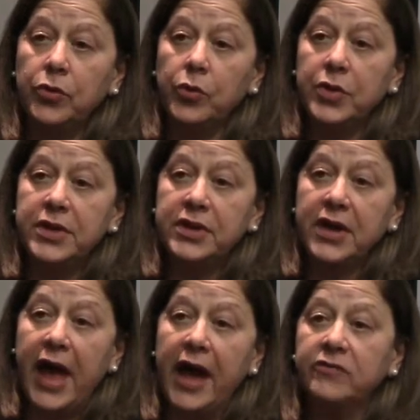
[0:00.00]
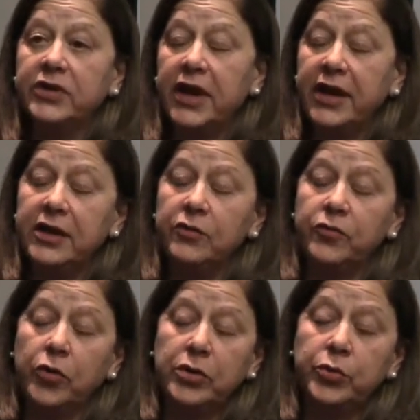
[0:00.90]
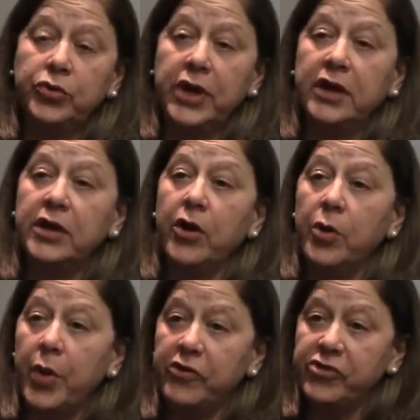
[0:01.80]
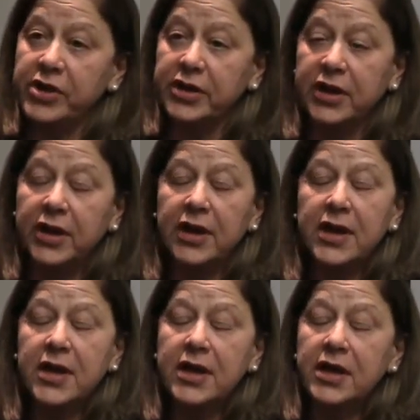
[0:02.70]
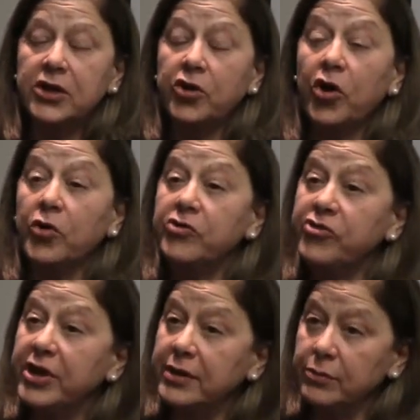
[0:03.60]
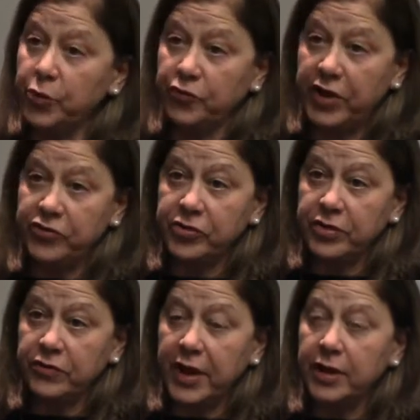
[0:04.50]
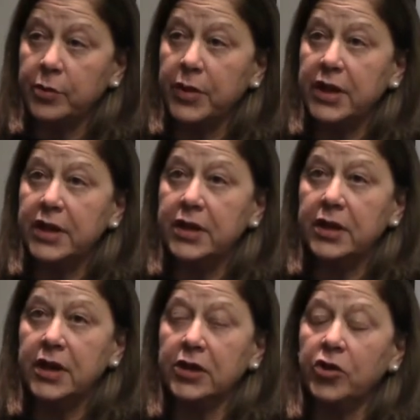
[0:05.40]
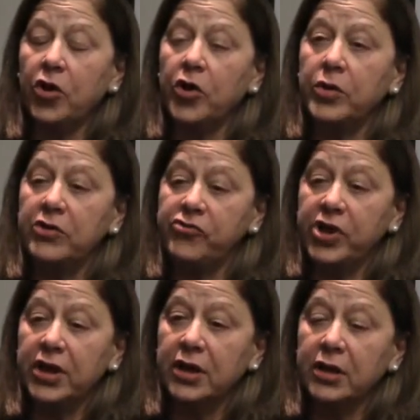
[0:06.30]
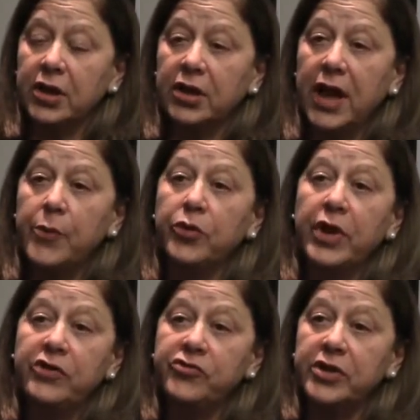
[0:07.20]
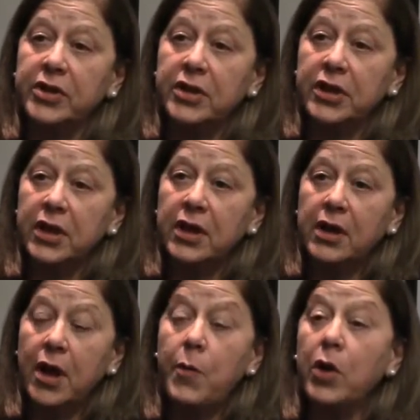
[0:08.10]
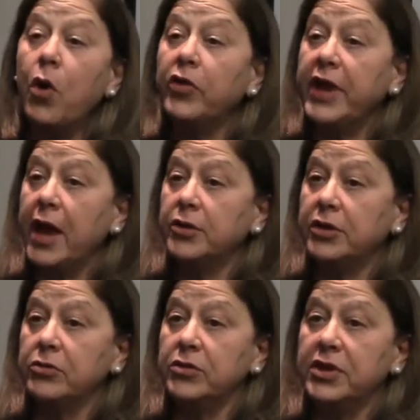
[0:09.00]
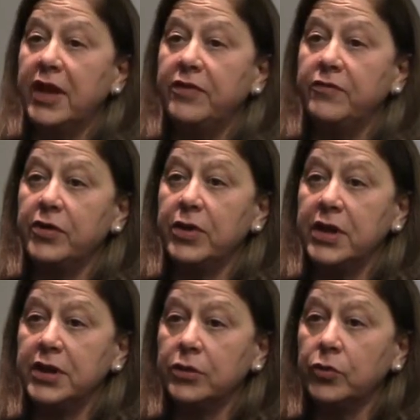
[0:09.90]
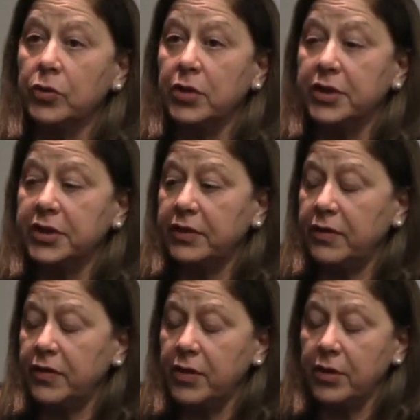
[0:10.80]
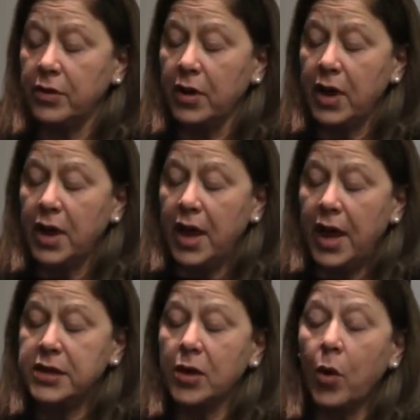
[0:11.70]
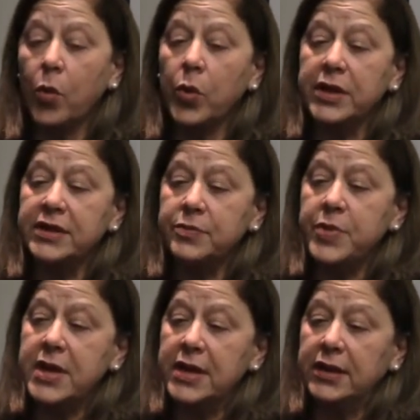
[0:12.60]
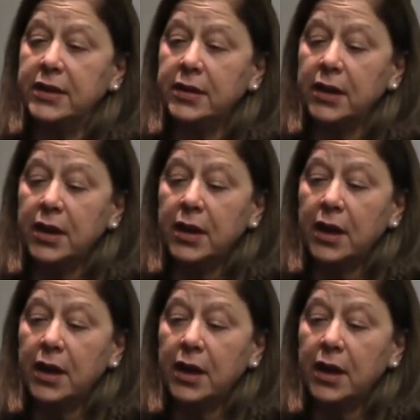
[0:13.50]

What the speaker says: who was advocating for and protecting our budget, encouraging professional development, encouraging collaborations among all the counselors at the various schools. There has always been